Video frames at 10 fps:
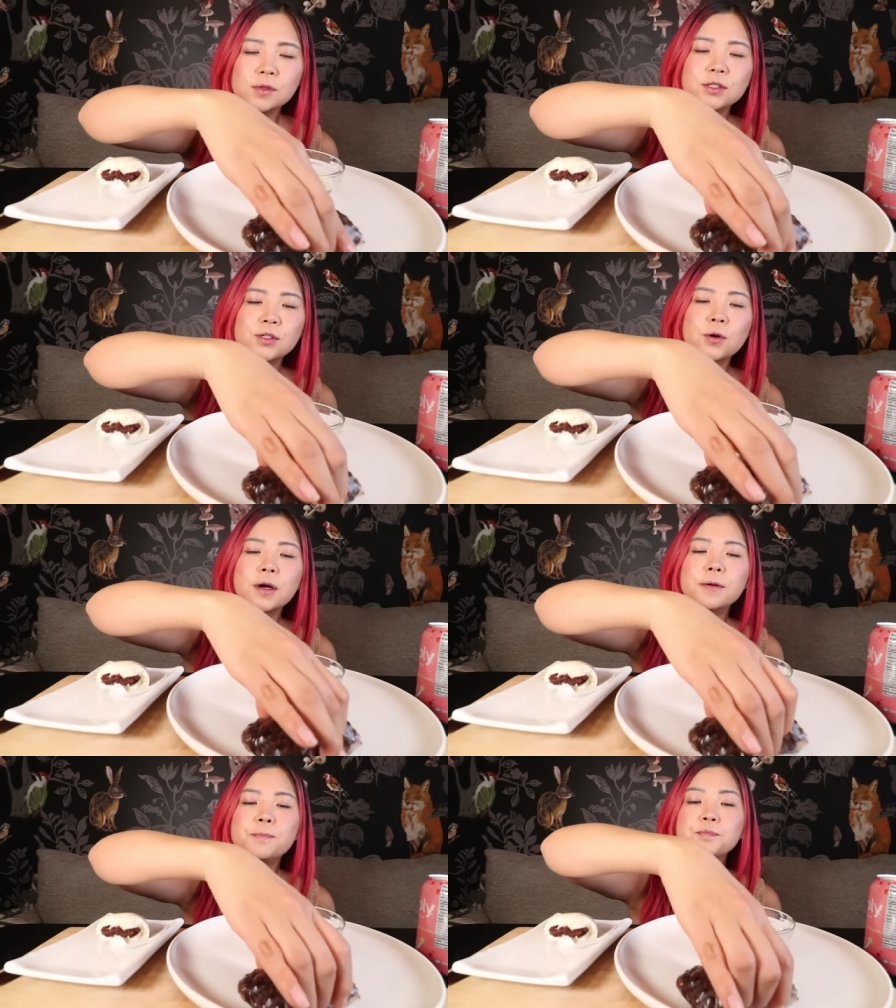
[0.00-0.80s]
It's so
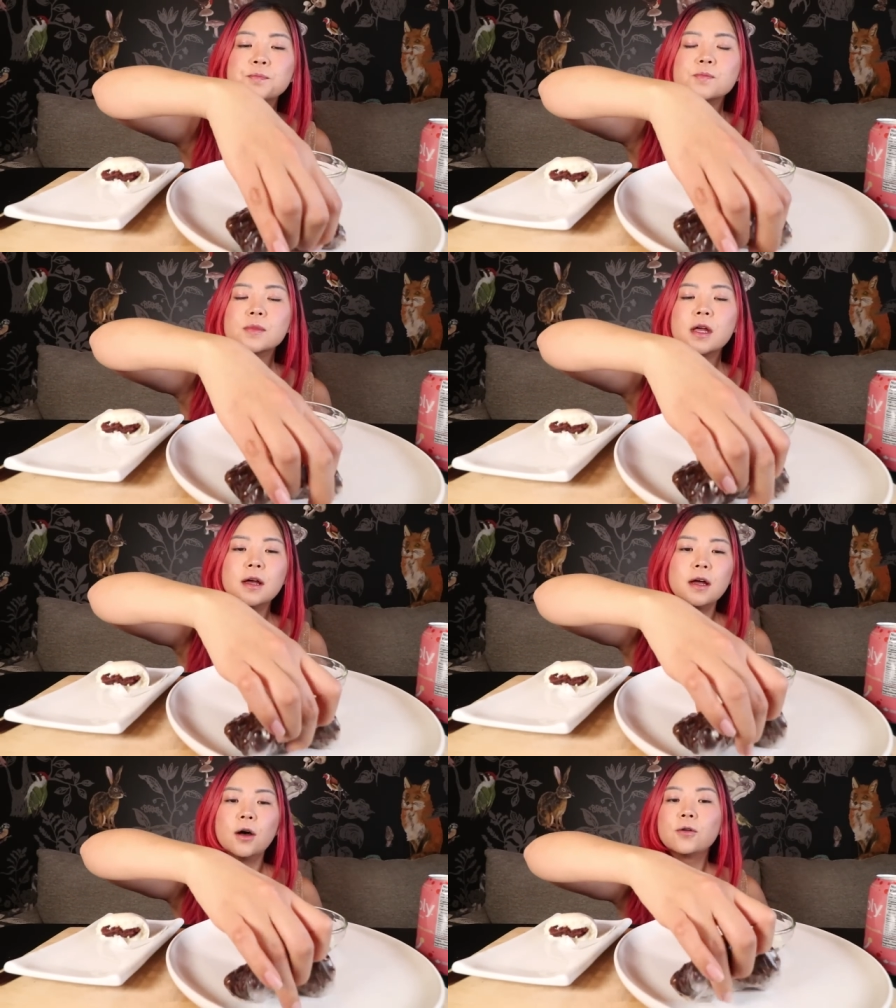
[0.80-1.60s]
good.
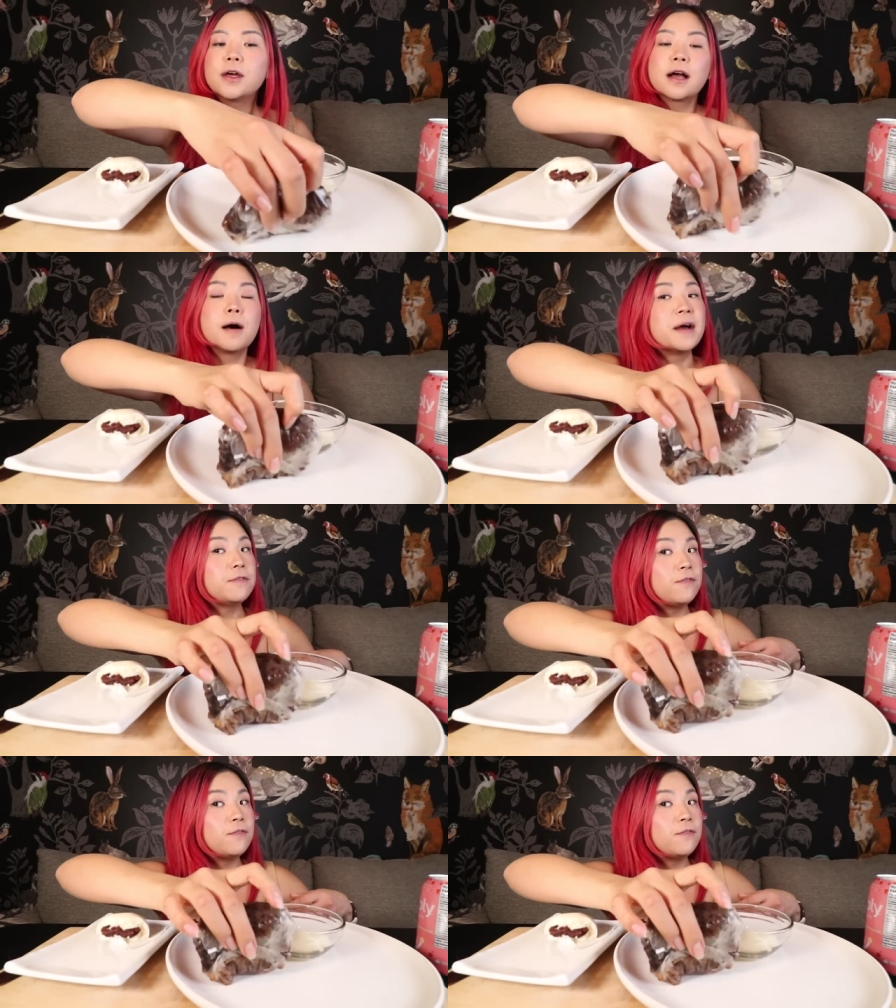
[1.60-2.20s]
Okay, I got my